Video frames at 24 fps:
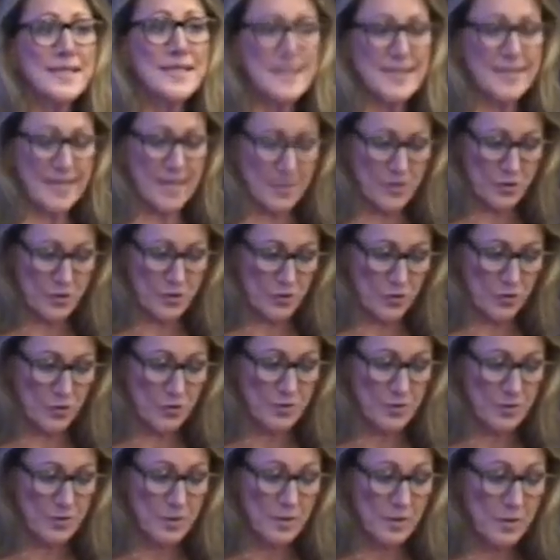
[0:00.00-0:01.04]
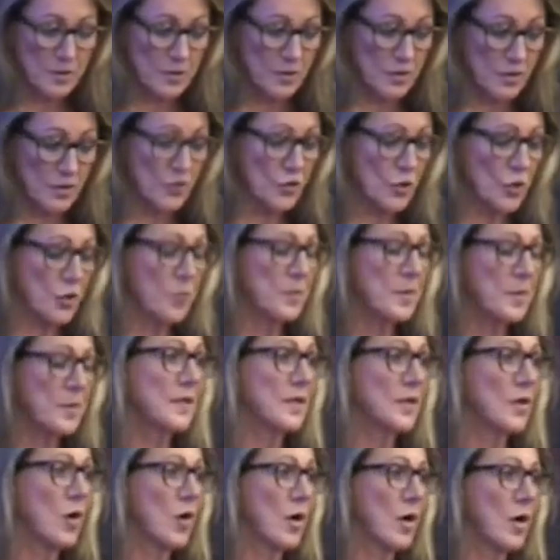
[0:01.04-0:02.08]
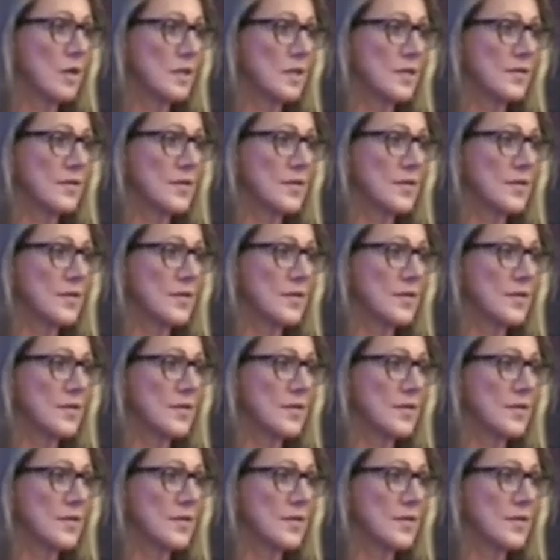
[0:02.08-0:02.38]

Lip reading: senator to determine the cause of